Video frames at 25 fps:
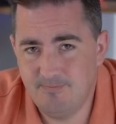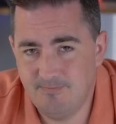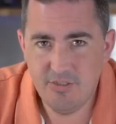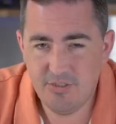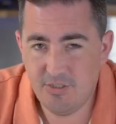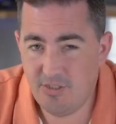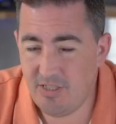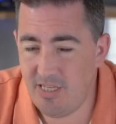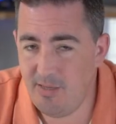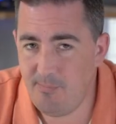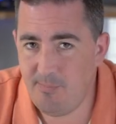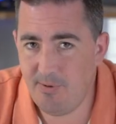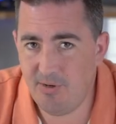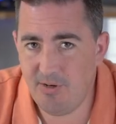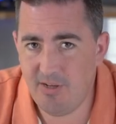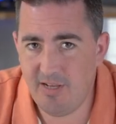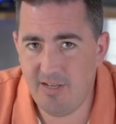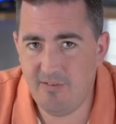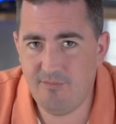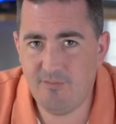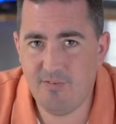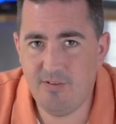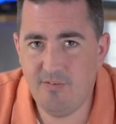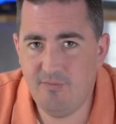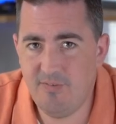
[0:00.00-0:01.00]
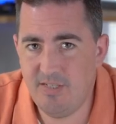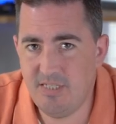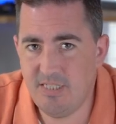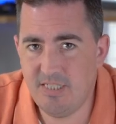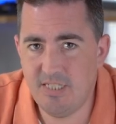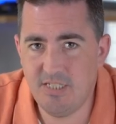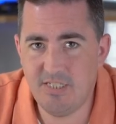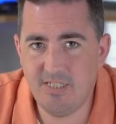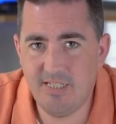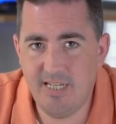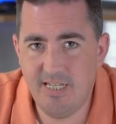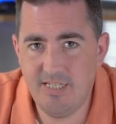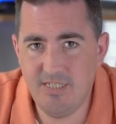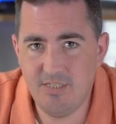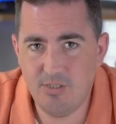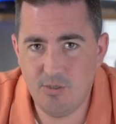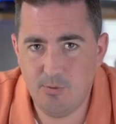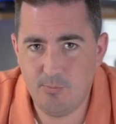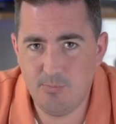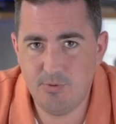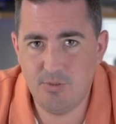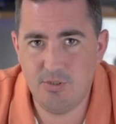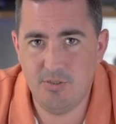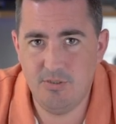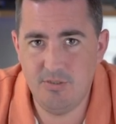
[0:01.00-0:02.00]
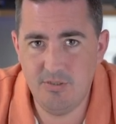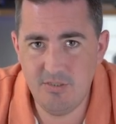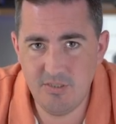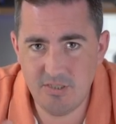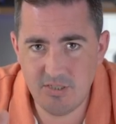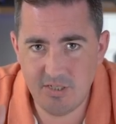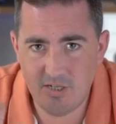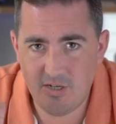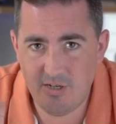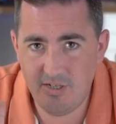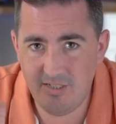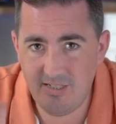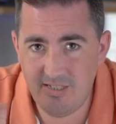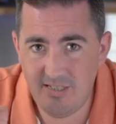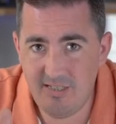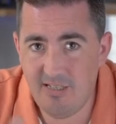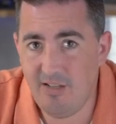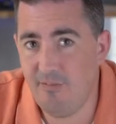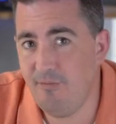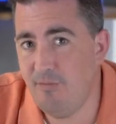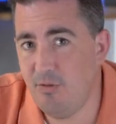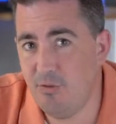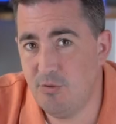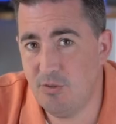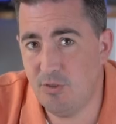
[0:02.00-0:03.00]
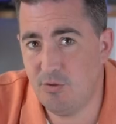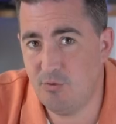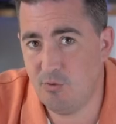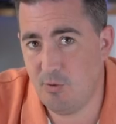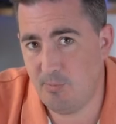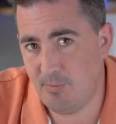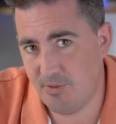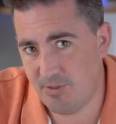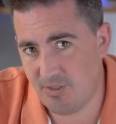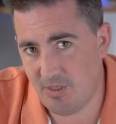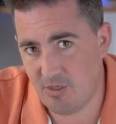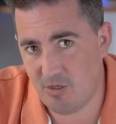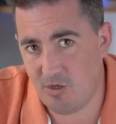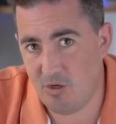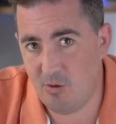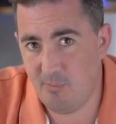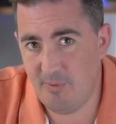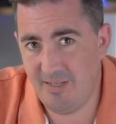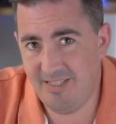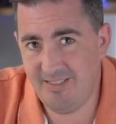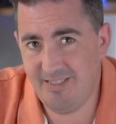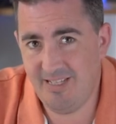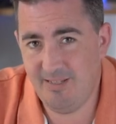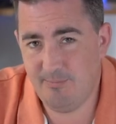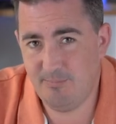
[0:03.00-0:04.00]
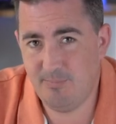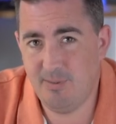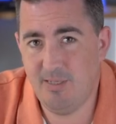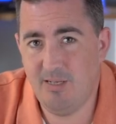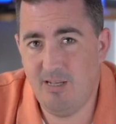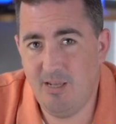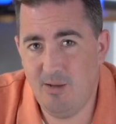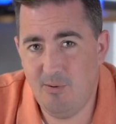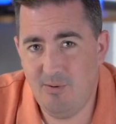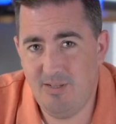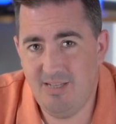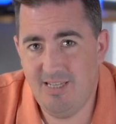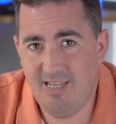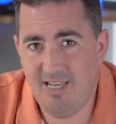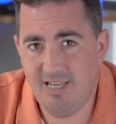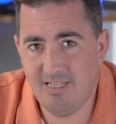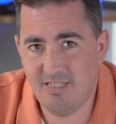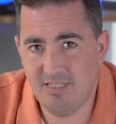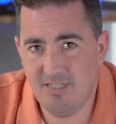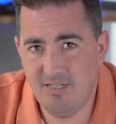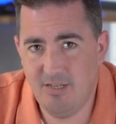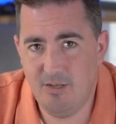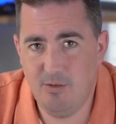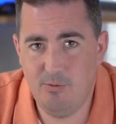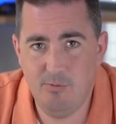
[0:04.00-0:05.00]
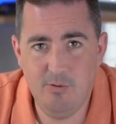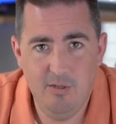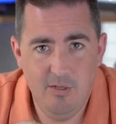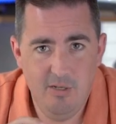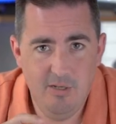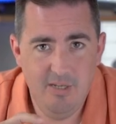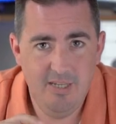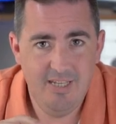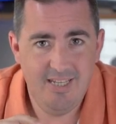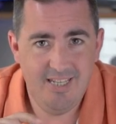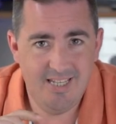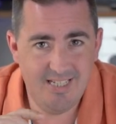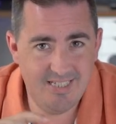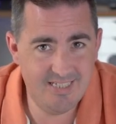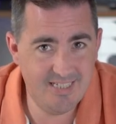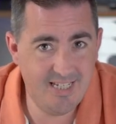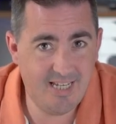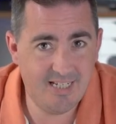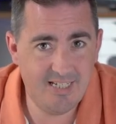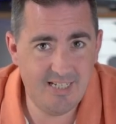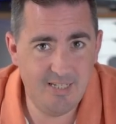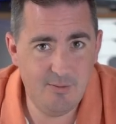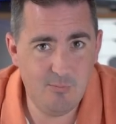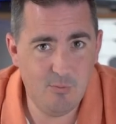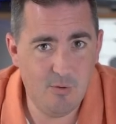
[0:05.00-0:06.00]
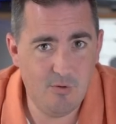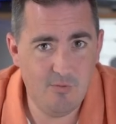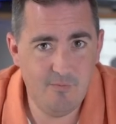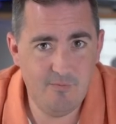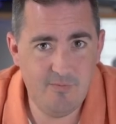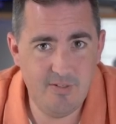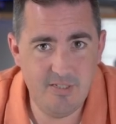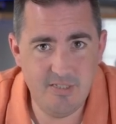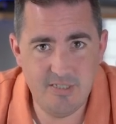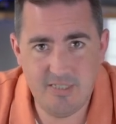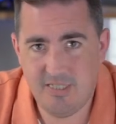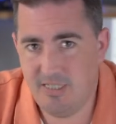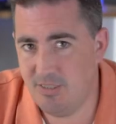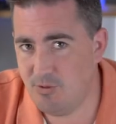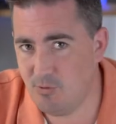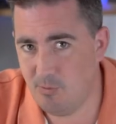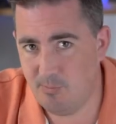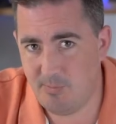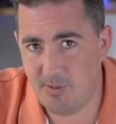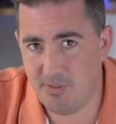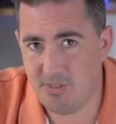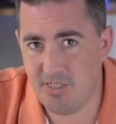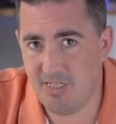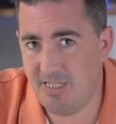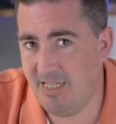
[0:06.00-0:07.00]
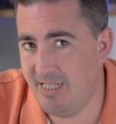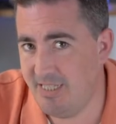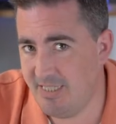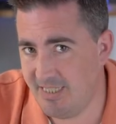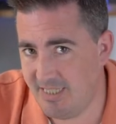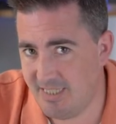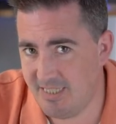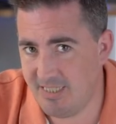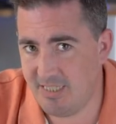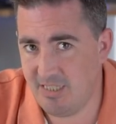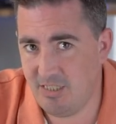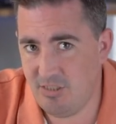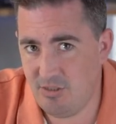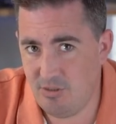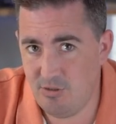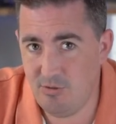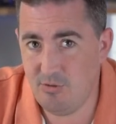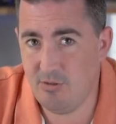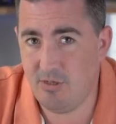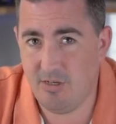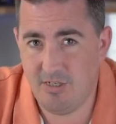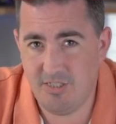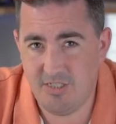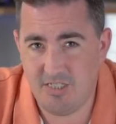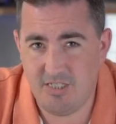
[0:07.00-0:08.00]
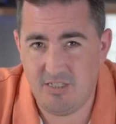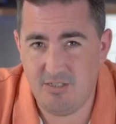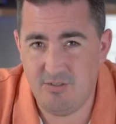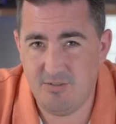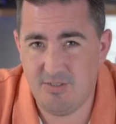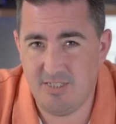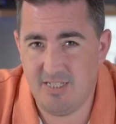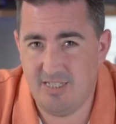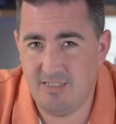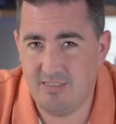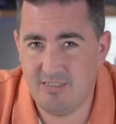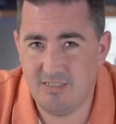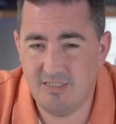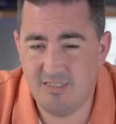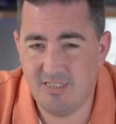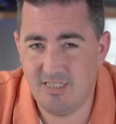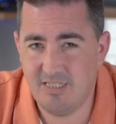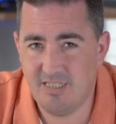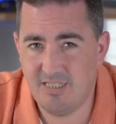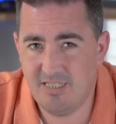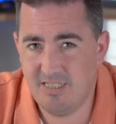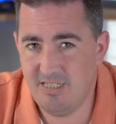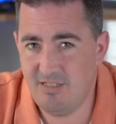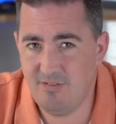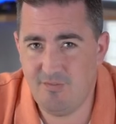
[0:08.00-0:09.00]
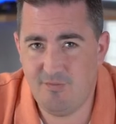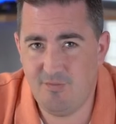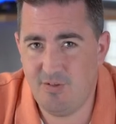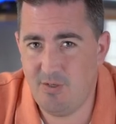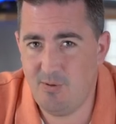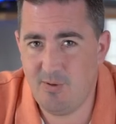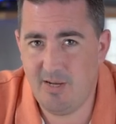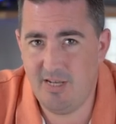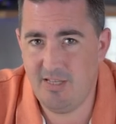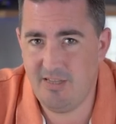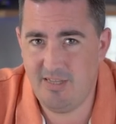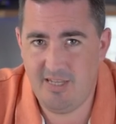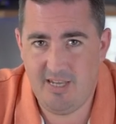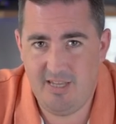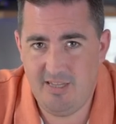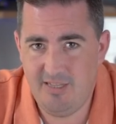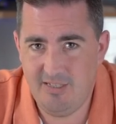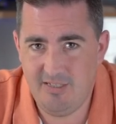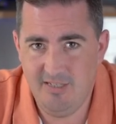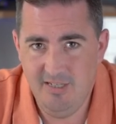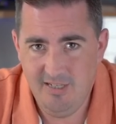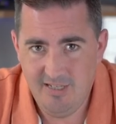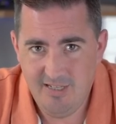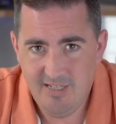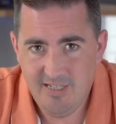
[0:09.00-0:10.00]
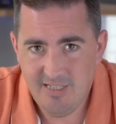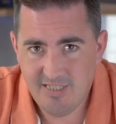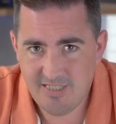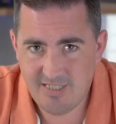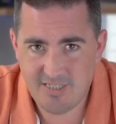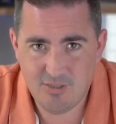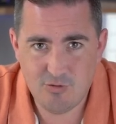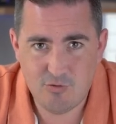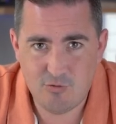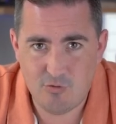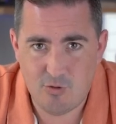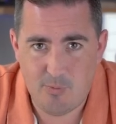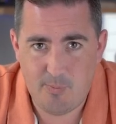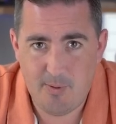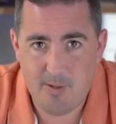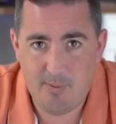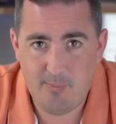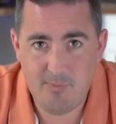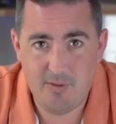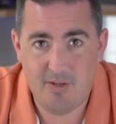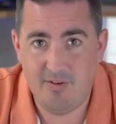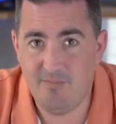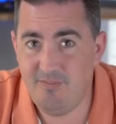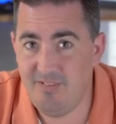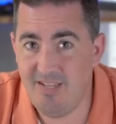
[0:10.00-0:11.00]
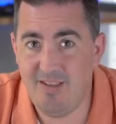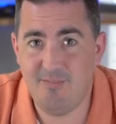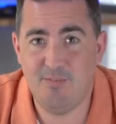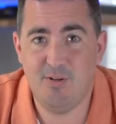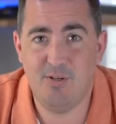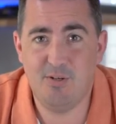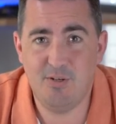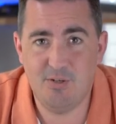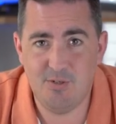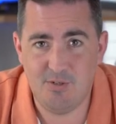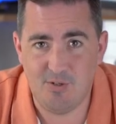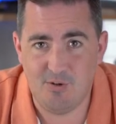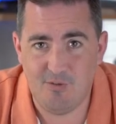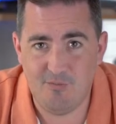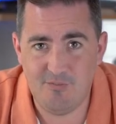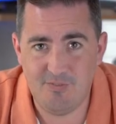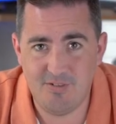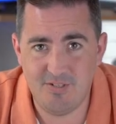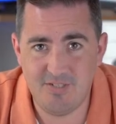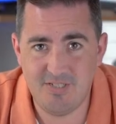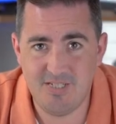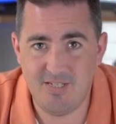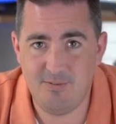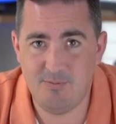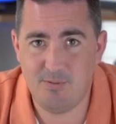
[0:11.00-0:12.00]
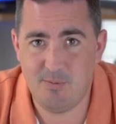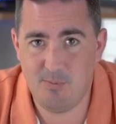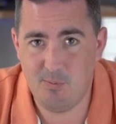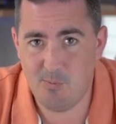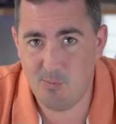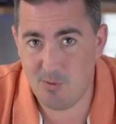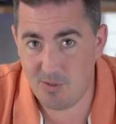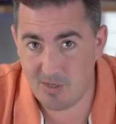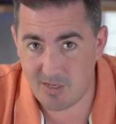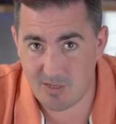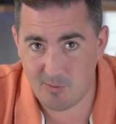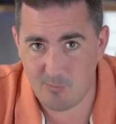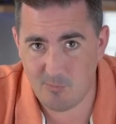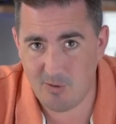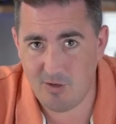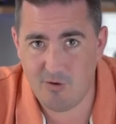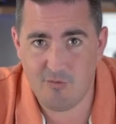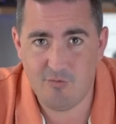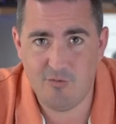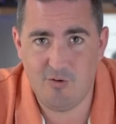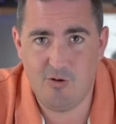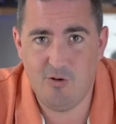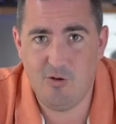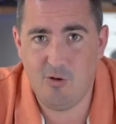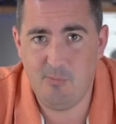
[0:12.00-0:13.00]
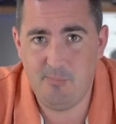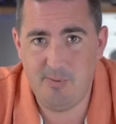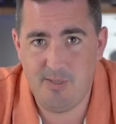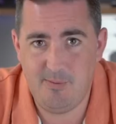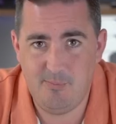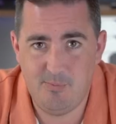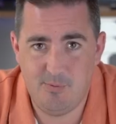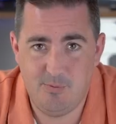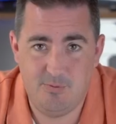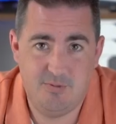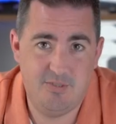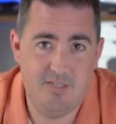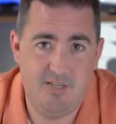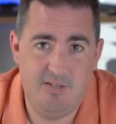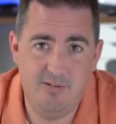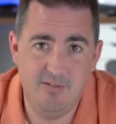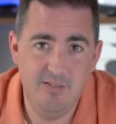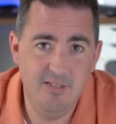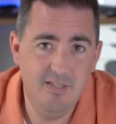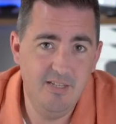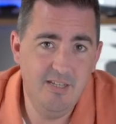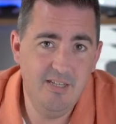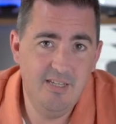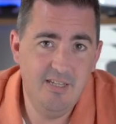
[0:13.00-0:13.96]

So keep an eye out for the vintage lens options. I'd love you to drop us a comment below and let us know exactly what vintage or budget lenses that you guys are using, because there's still a few out there that still crop up that I've never heard of that seem to be working well for a lot of people. So